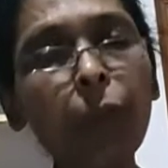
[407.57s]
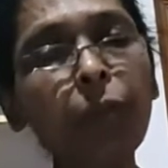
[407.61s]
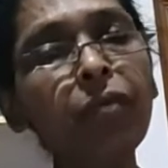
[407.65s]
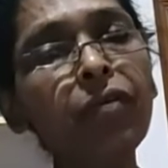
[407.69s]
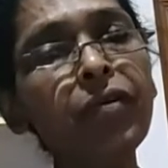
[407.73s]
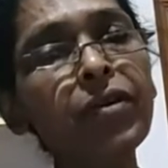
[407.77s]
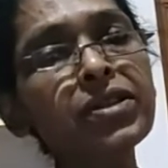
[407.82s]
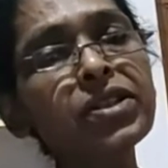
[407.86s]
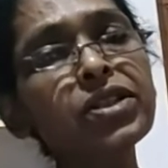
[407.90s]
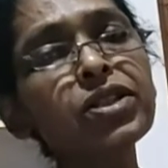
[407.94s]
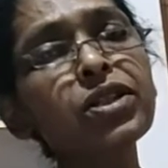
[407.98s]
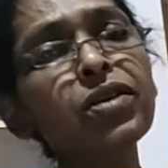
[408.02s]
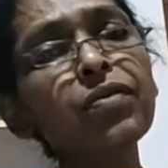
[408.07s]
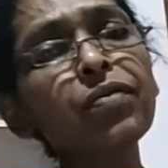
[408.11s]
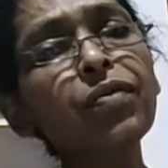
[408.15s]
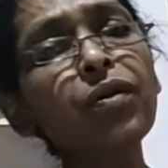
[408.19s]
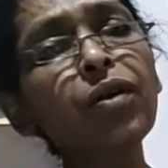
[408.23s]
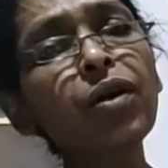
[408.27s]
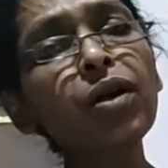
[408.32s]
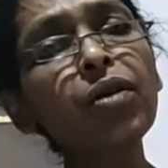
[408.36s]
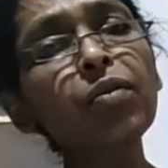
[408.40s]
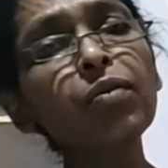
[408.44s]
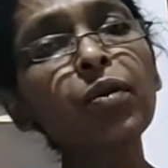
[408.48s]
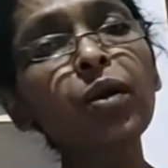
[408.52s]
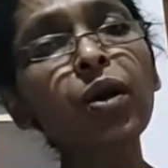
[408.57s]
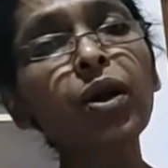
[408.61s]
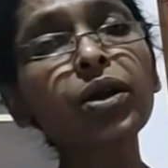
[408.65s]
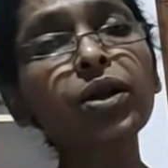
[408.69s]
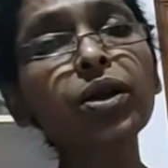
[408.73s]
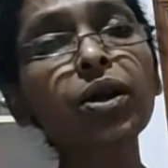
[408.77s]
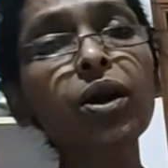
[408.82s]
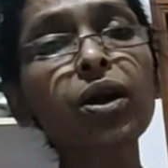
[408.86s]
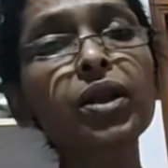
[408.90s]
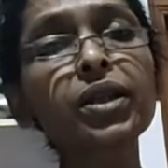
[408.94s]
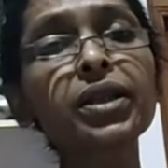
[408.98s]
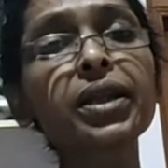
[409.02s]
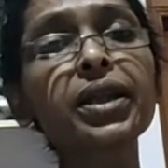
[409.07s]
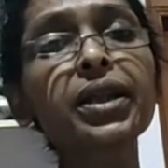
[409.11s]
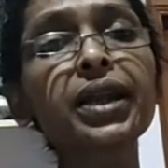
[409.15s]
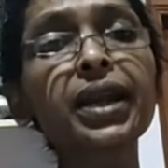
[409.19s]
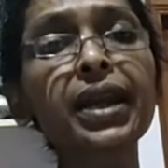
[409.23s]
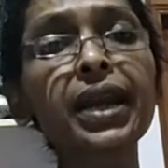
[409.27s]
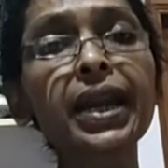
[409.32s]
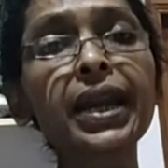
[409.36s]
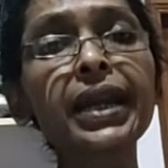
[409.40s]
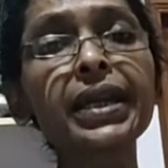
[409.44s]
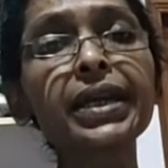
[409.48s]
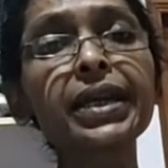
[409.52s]
First of all, what are the
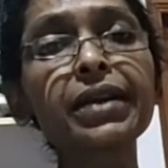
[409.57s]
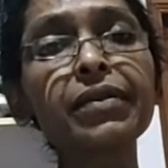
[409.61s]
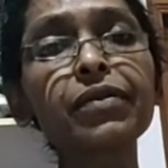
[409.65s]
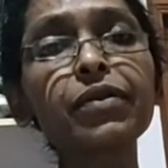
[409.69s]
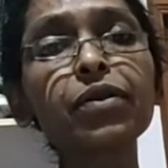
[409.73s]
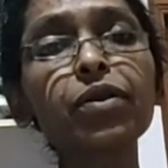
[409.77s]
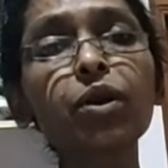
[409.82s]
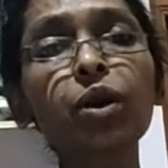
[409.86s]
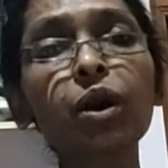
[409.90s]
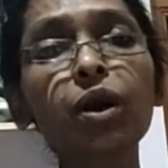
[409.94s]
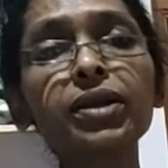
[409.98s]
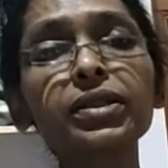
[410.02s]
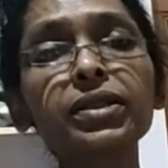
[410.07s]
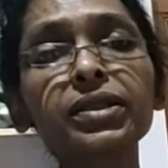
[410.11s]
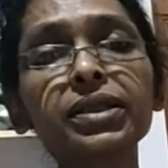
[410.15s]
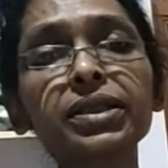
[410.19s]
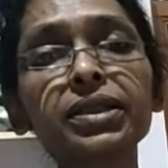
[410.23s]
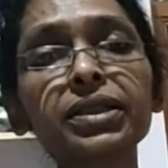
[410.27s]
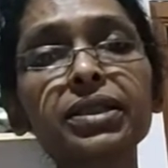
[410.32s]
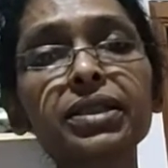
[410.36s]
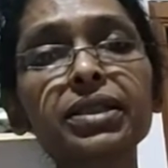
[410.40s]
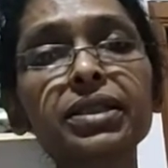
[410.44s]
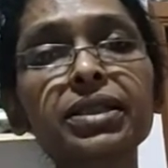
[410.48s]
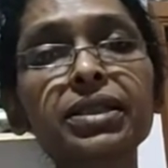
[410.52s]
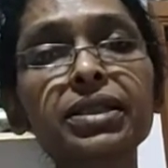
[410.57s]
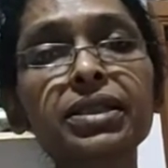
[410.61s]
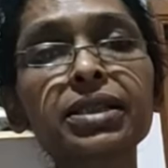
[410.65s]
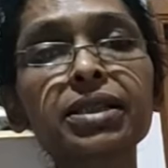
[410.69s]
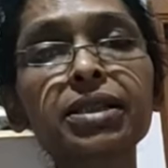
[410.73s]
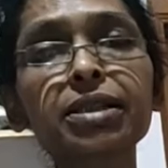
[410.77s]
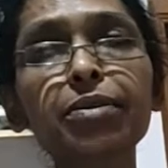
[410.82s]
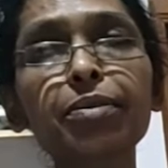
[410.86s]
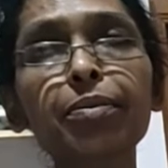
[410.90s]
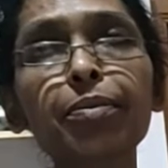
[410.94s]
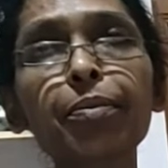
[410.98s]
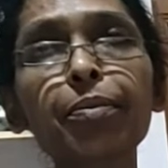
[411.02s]
relative clauses?